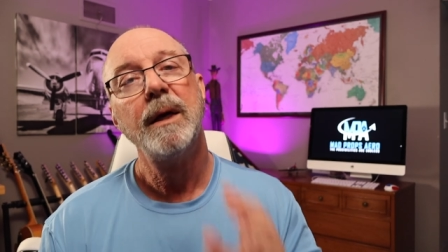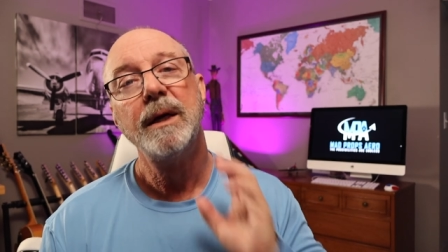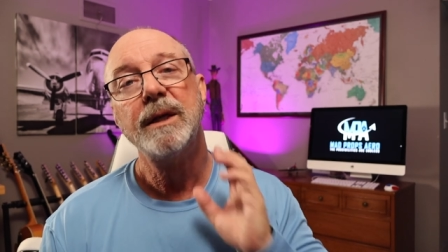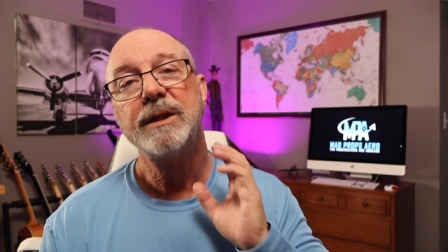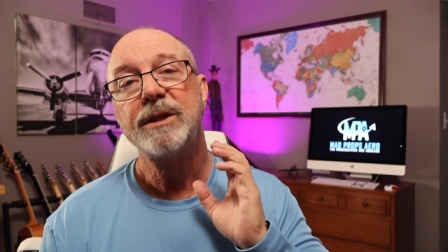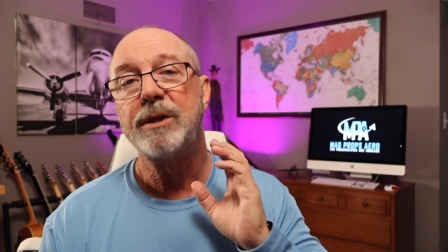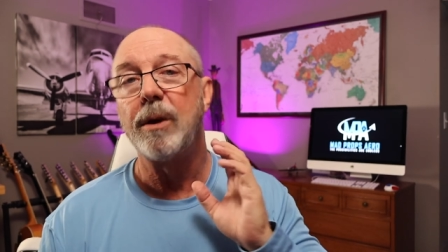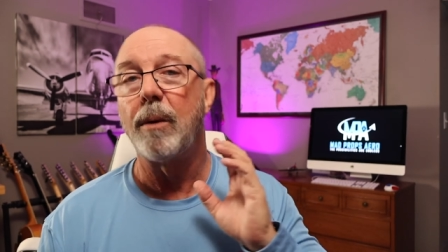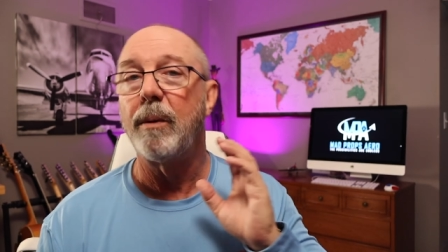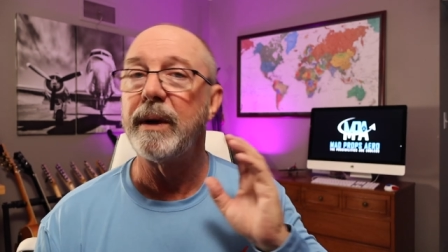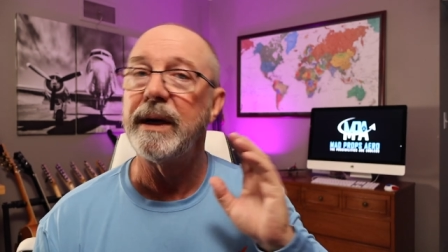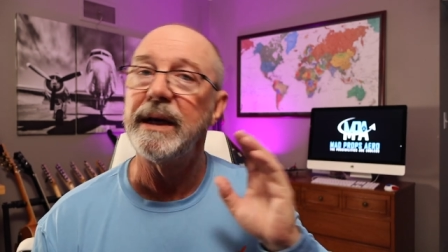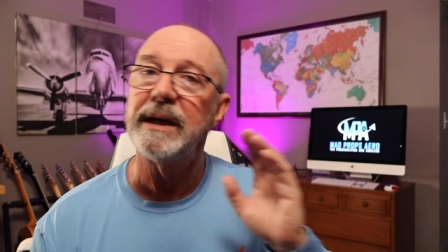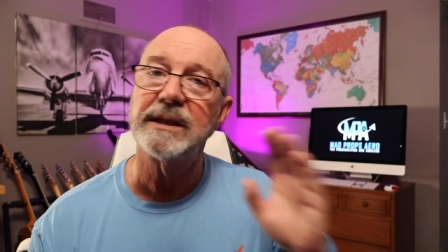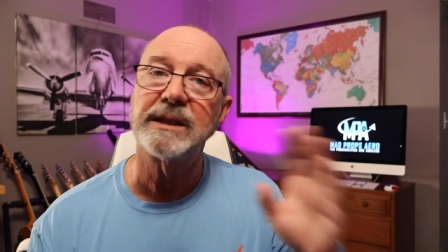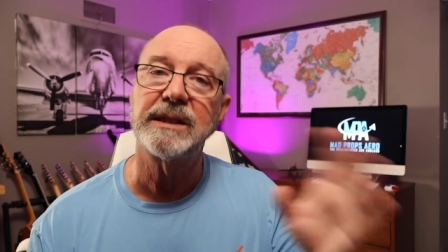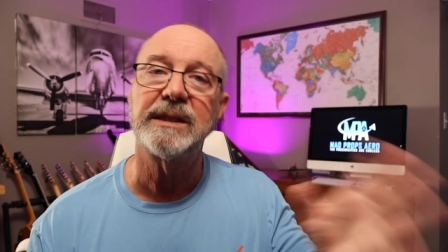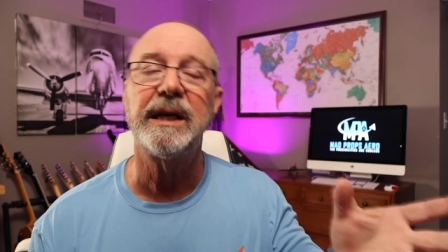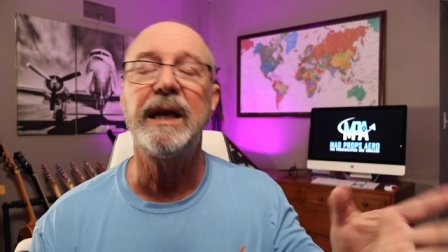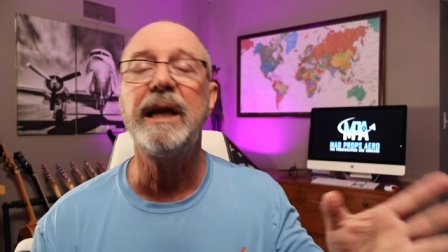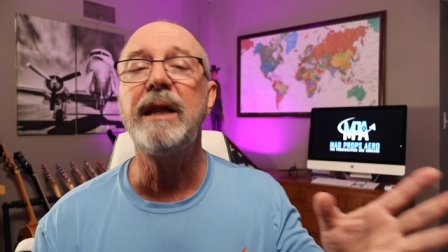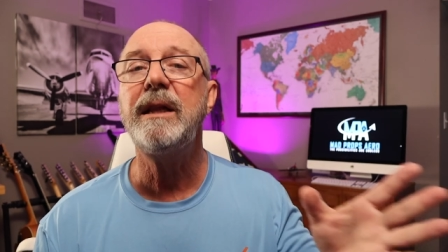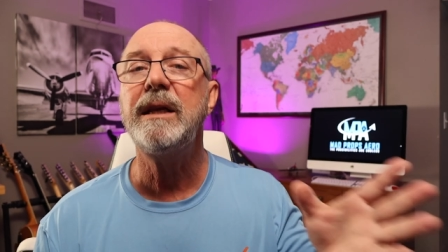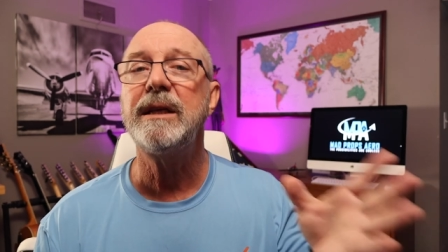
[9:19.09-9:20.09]
So when you
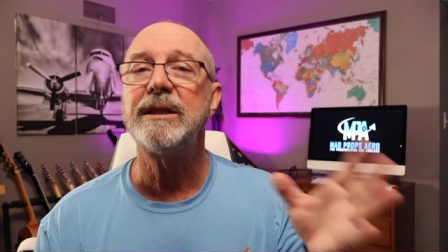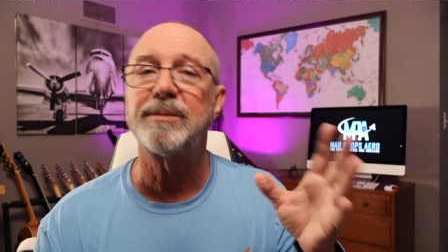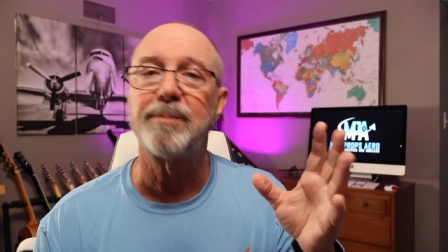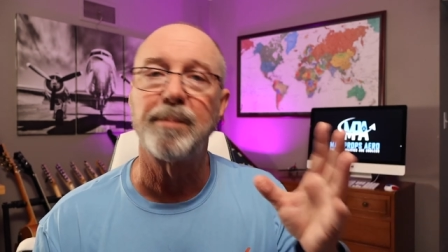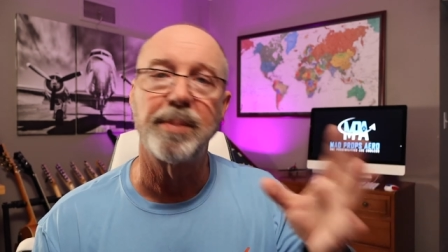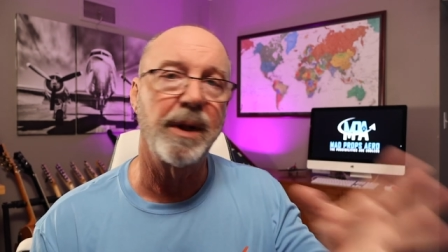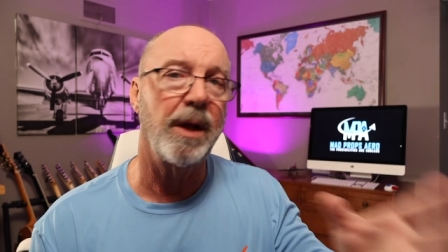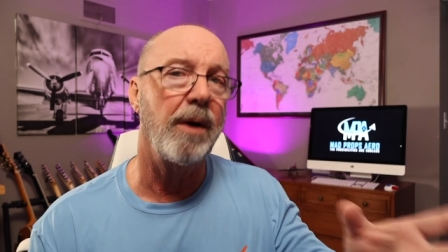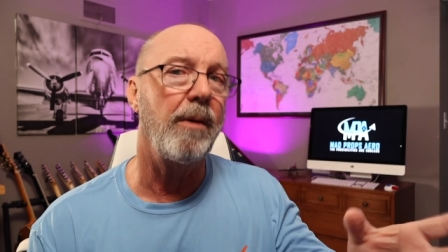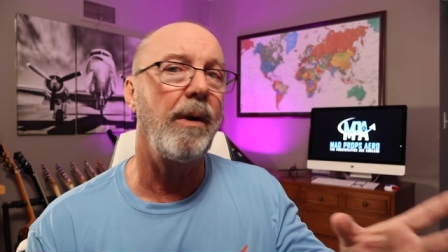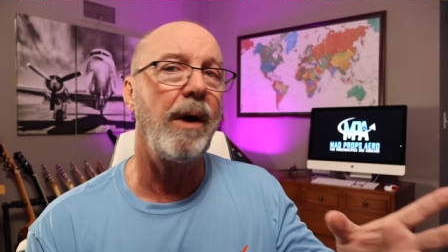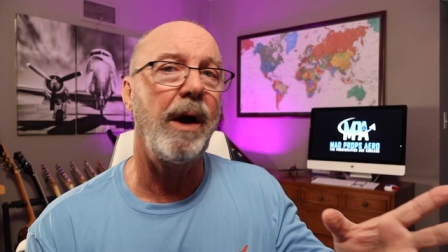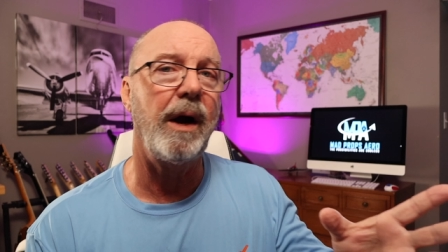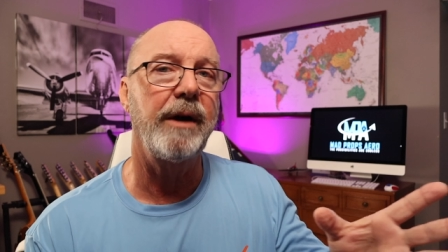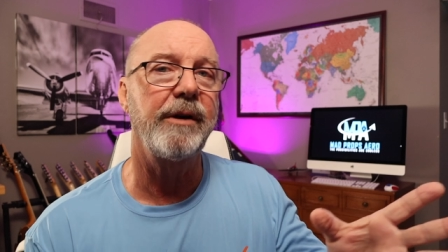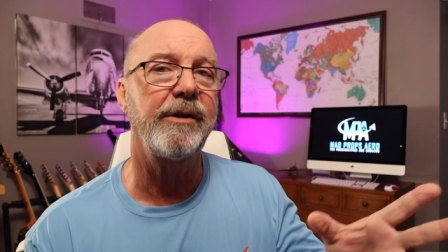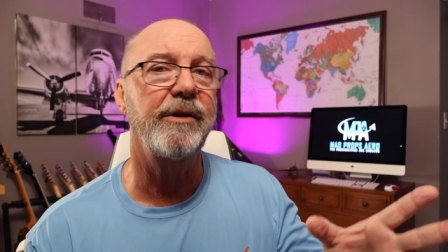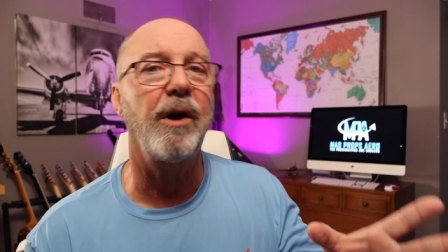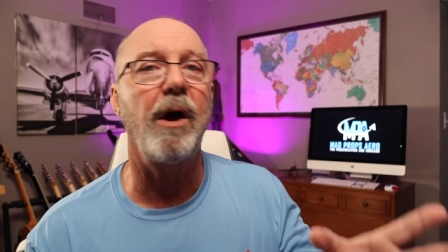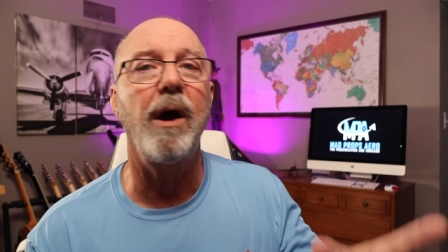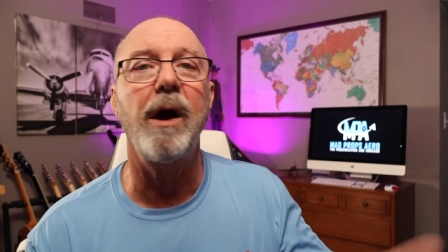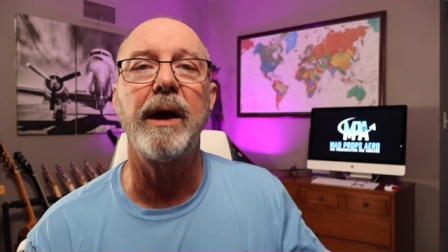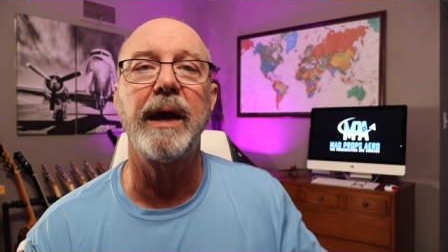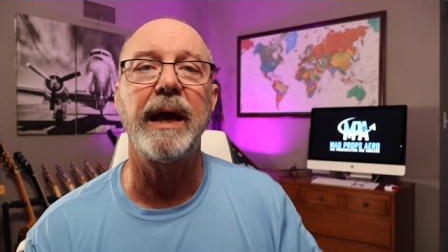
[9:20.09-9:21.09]
see these blowhard
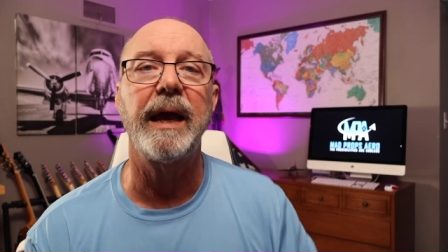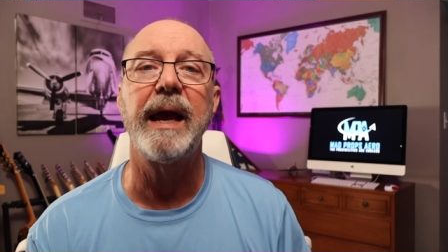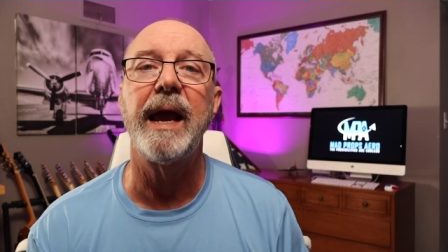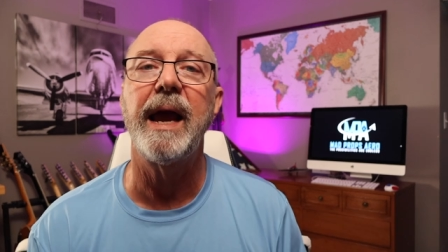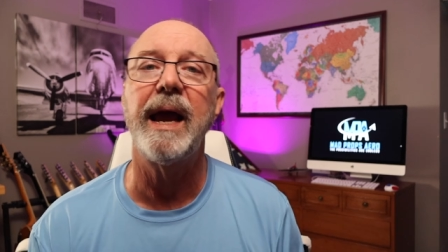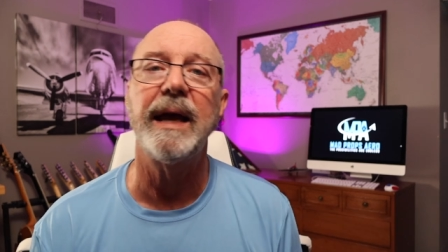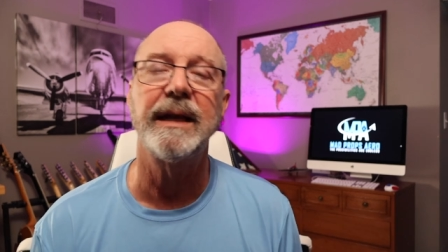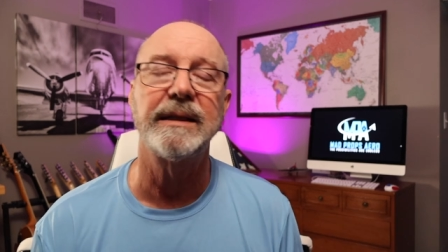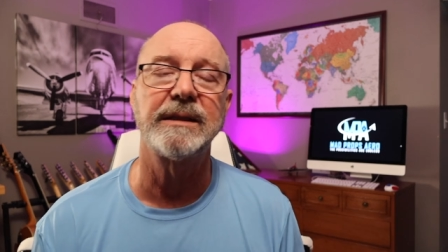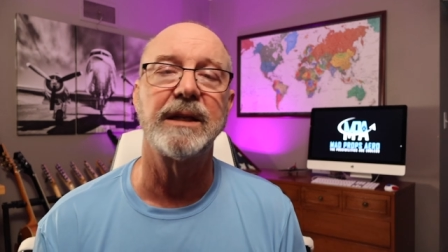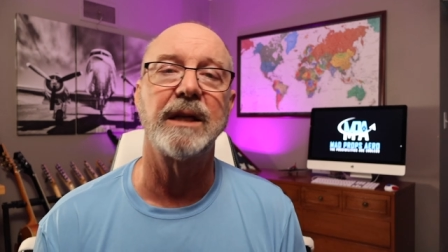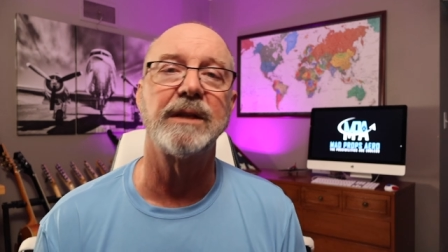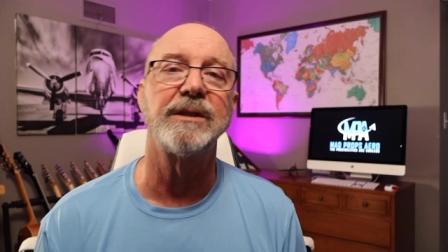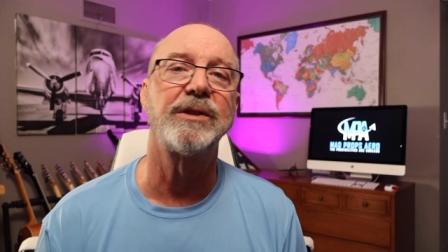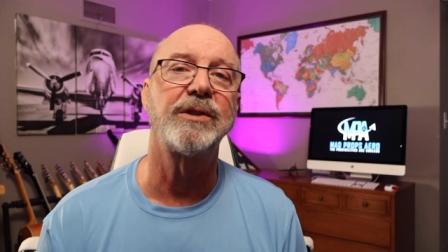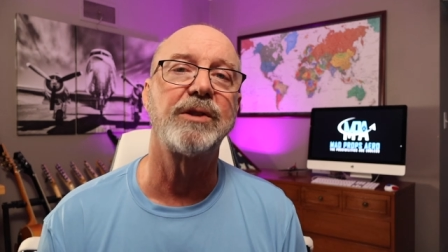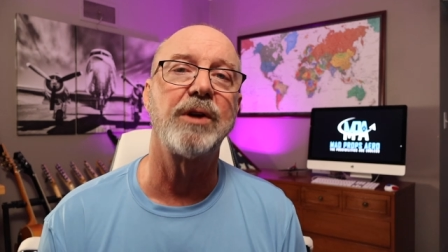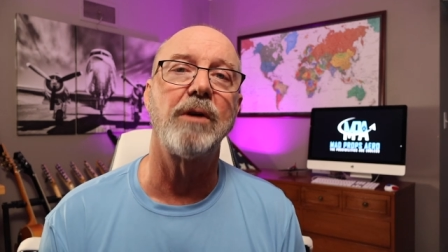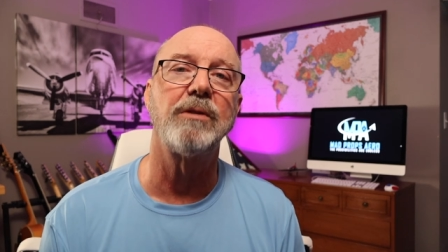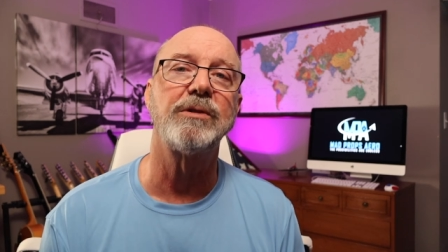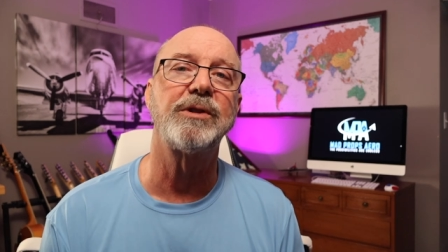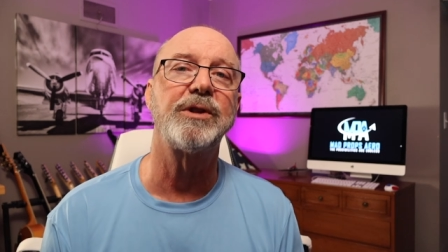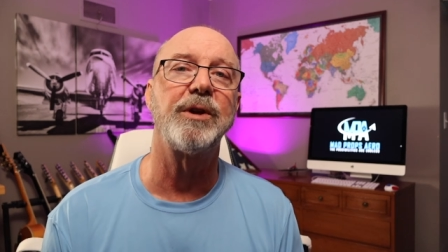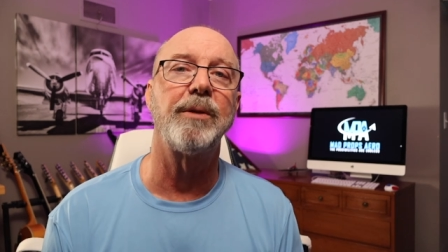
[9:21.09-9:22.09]
talking heads on
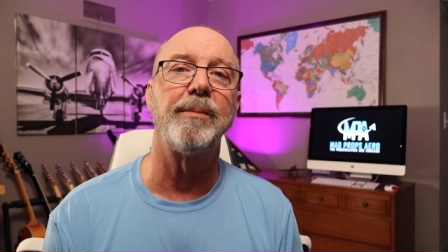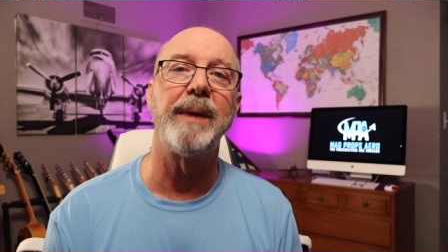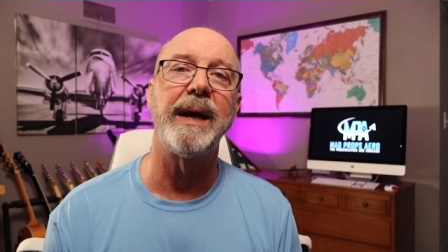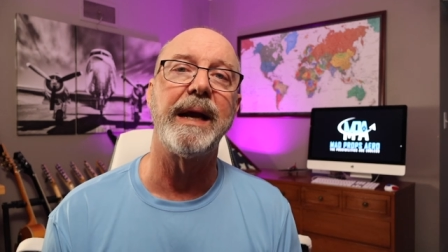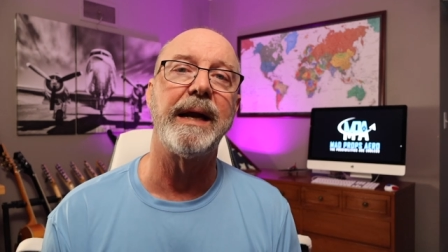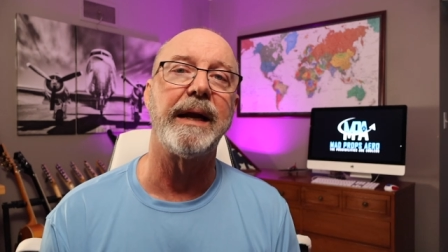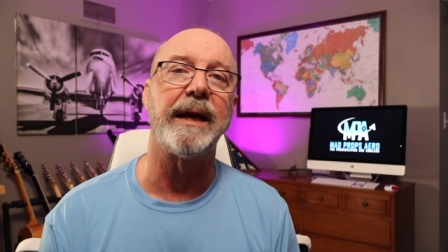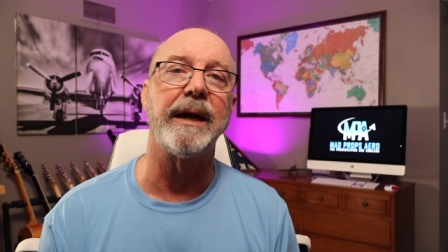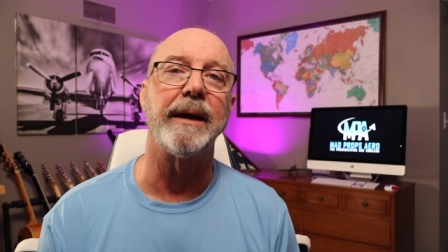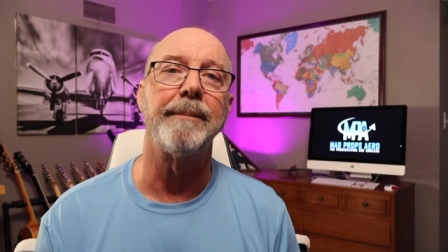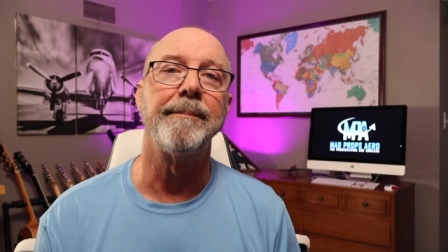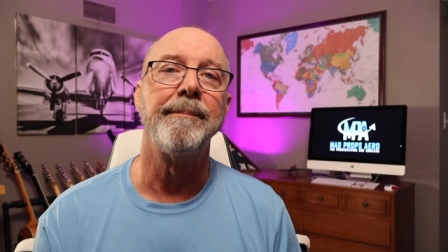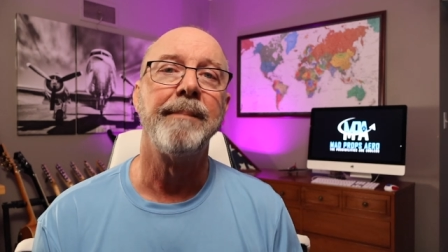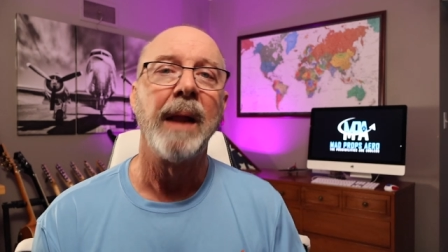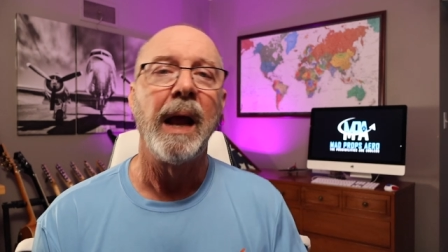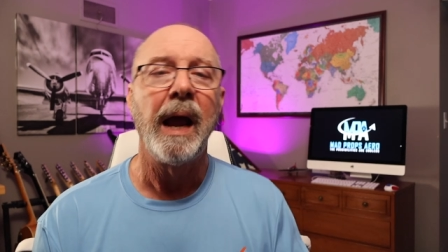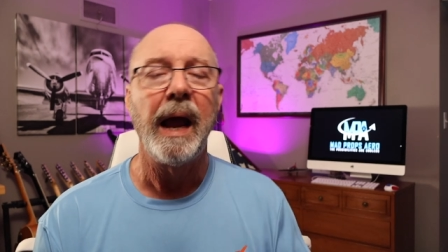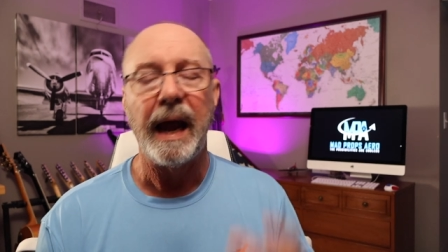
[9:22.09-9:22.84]
social media